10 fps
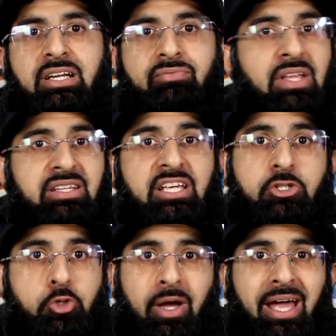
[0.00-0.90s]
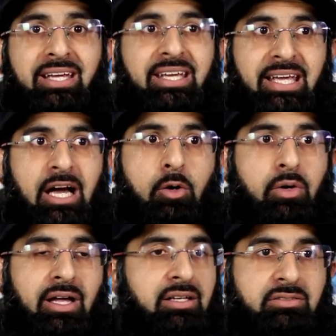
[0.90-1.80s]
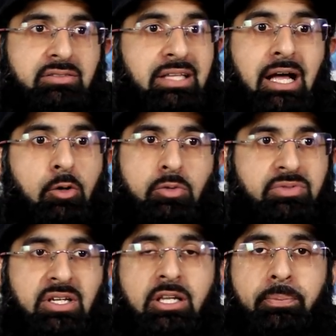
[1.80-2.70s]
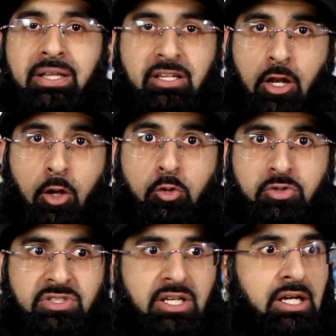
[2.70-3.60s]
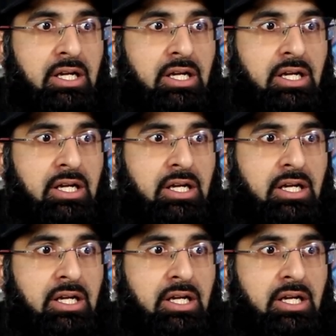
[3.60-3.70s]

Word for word: that they enjoy hanging out has now suddenly been closed.